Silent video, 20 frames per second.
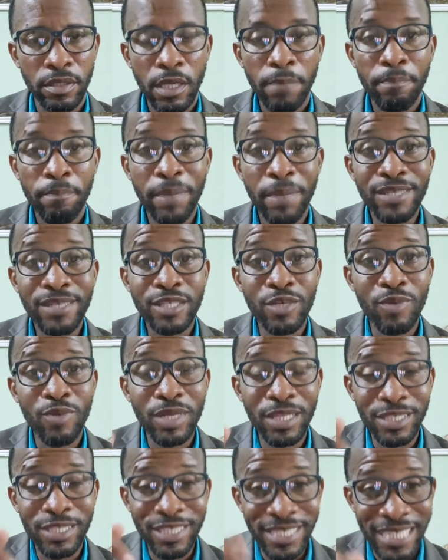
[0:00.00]
based on what
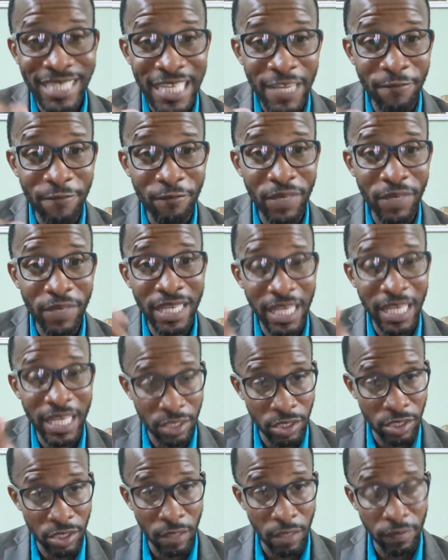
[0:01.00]
the chief
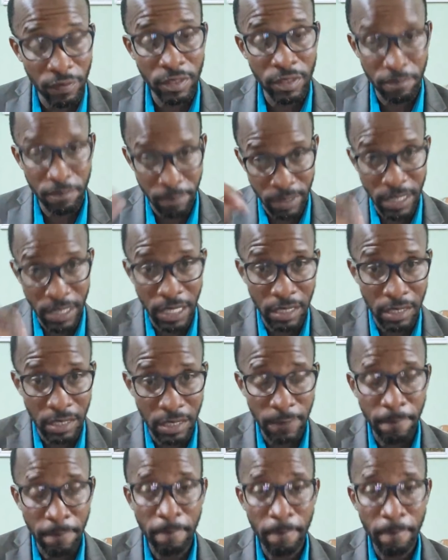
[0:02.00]
elections officer presents,